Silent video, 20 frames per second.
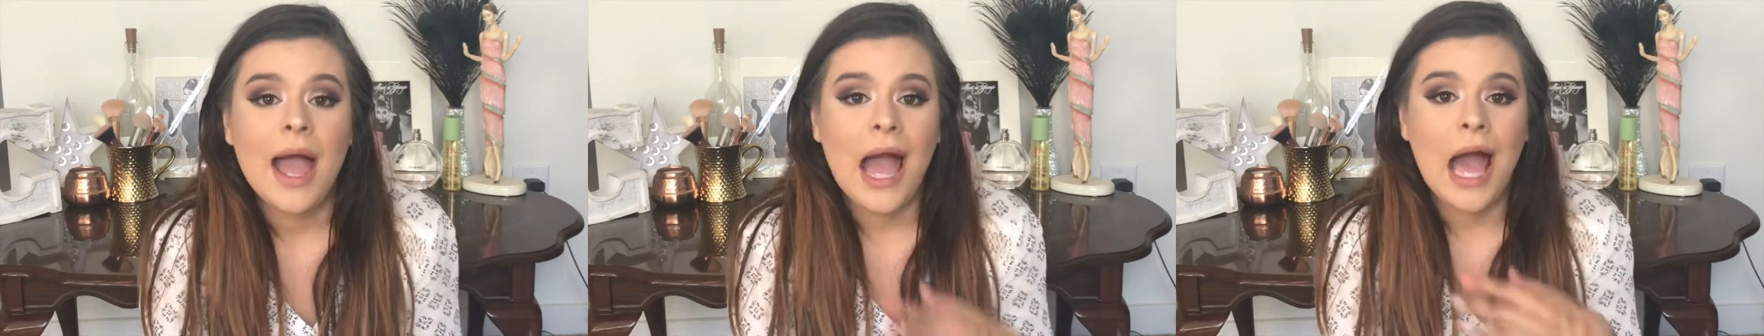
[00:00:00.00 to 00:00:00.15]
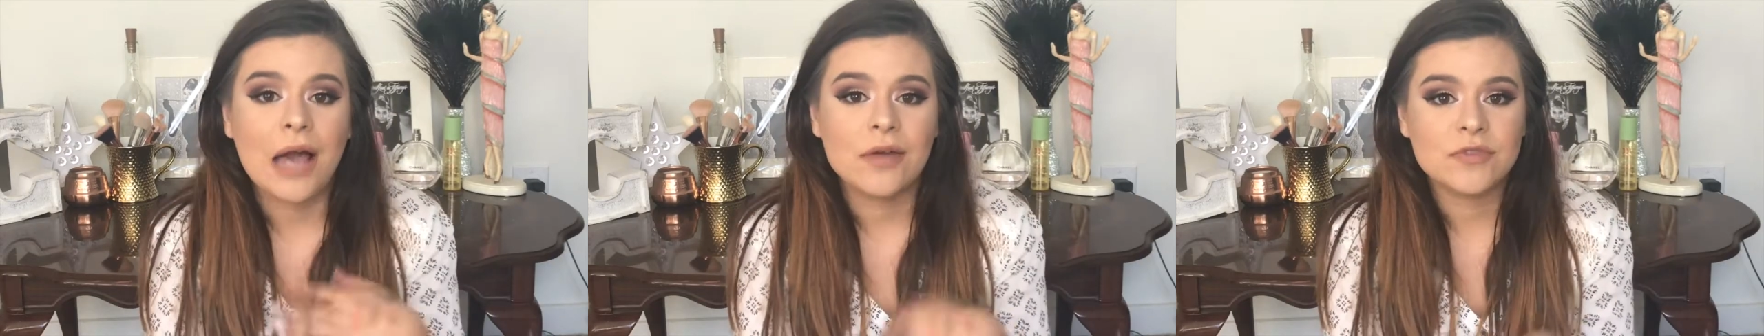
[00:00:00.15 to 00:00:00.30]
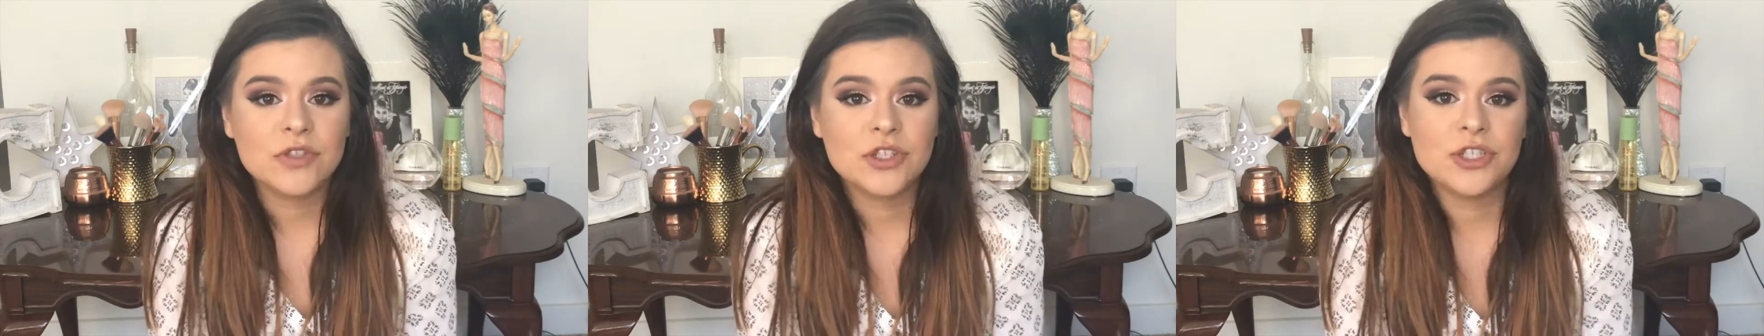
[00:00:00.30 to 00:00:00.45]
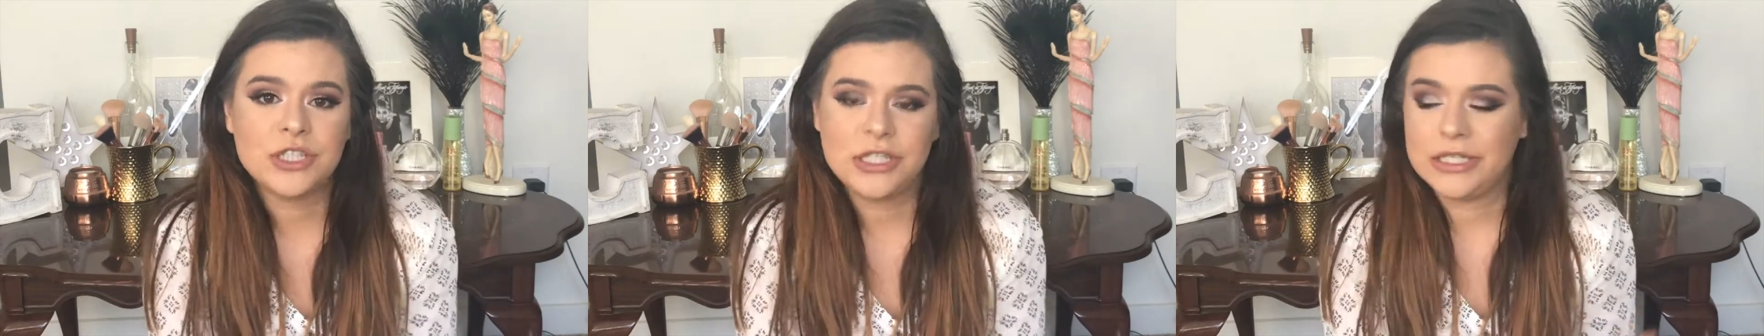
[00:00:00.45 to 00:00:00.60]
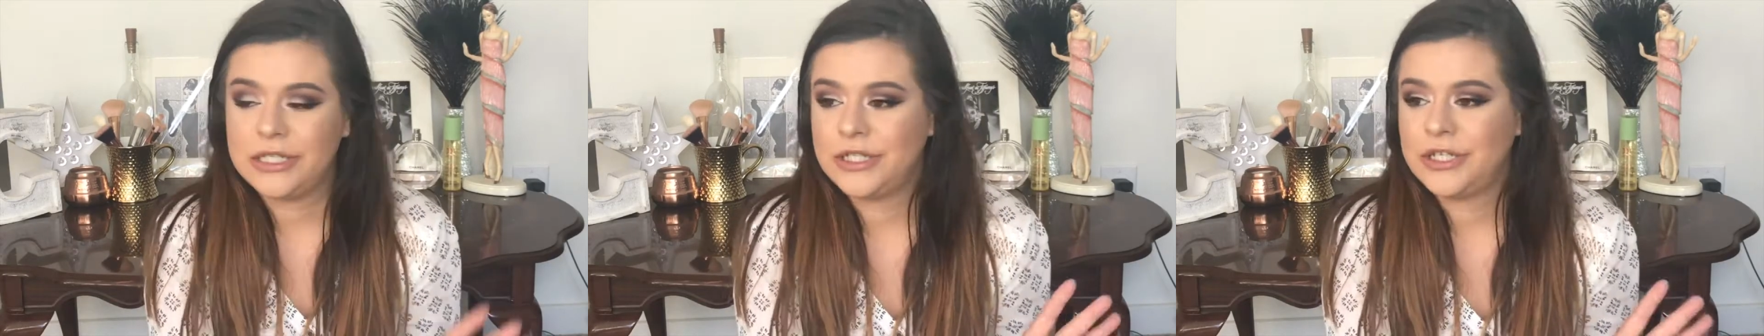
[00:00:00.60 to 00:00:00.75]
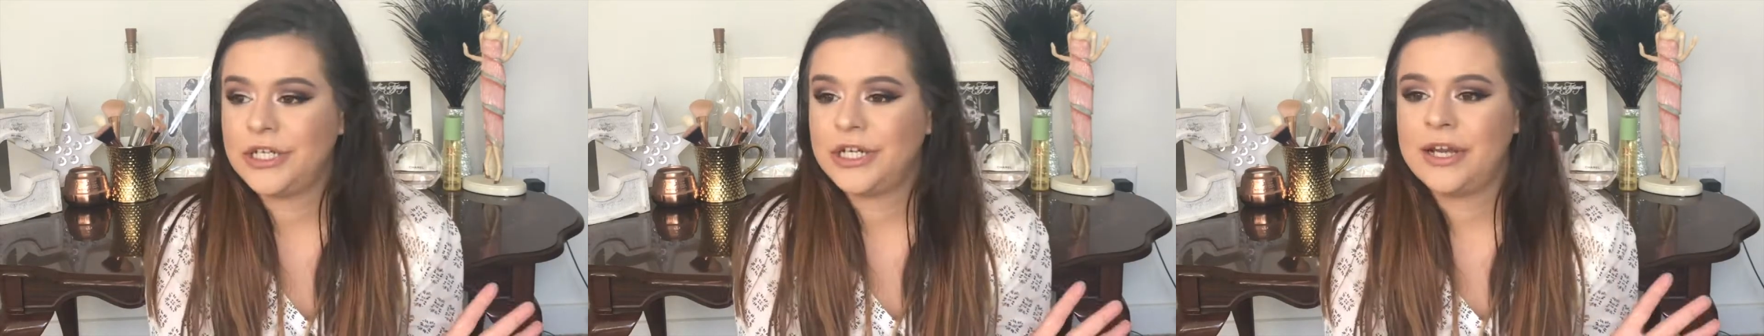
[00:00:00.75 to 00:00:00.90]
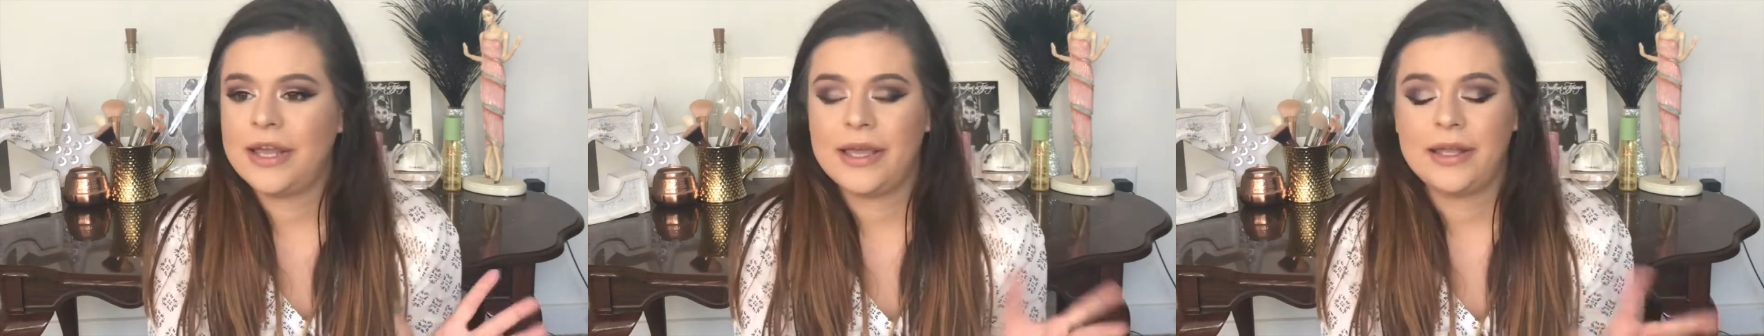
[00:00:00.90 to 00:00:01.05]
after
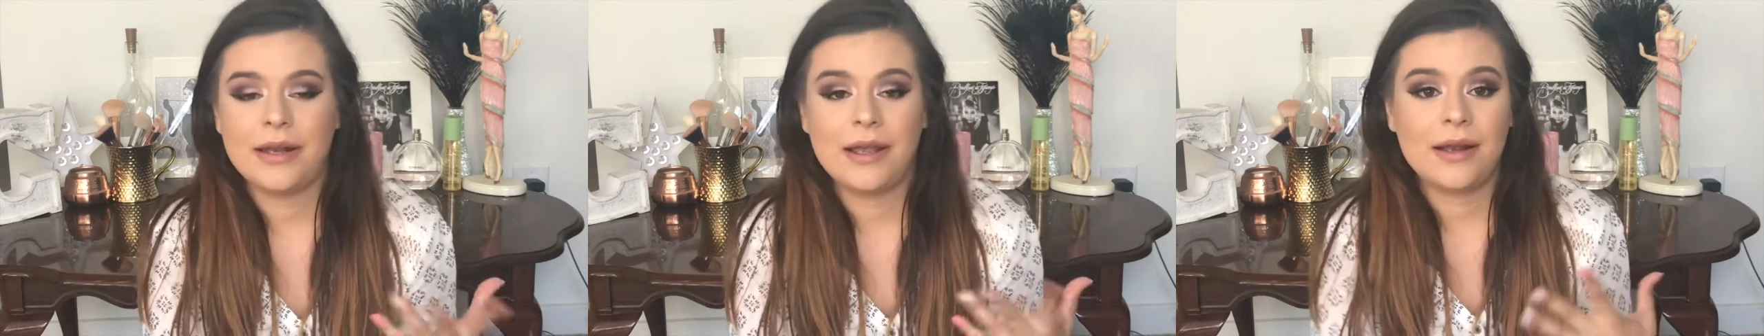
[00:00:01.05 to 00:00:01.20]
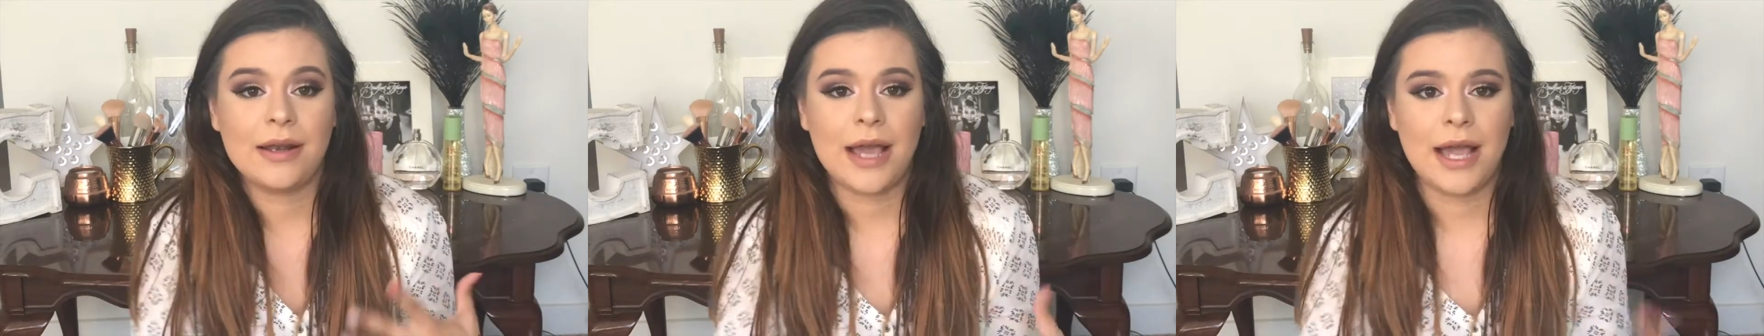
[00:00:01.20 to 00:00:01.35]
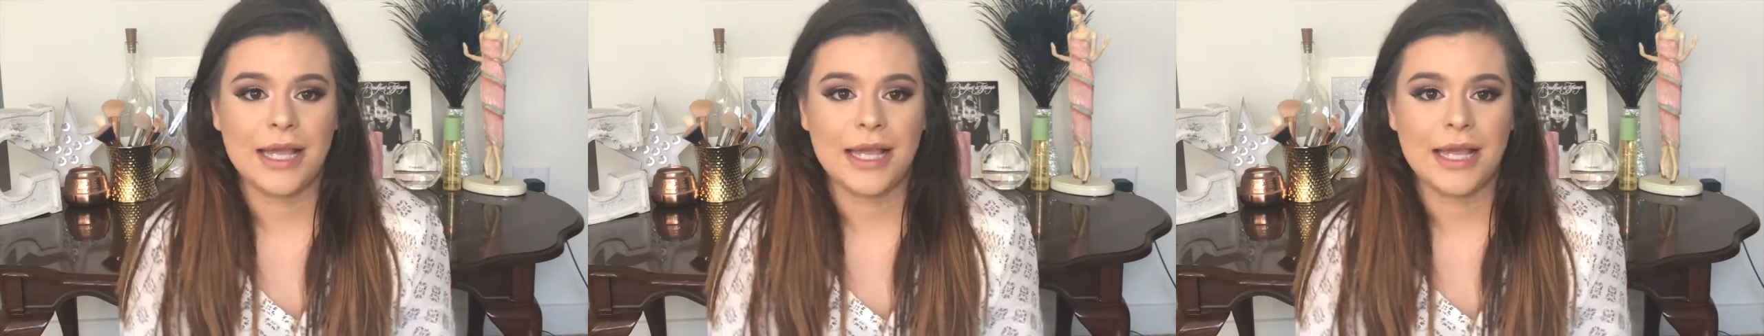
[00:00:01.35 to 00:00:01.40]
dinner and a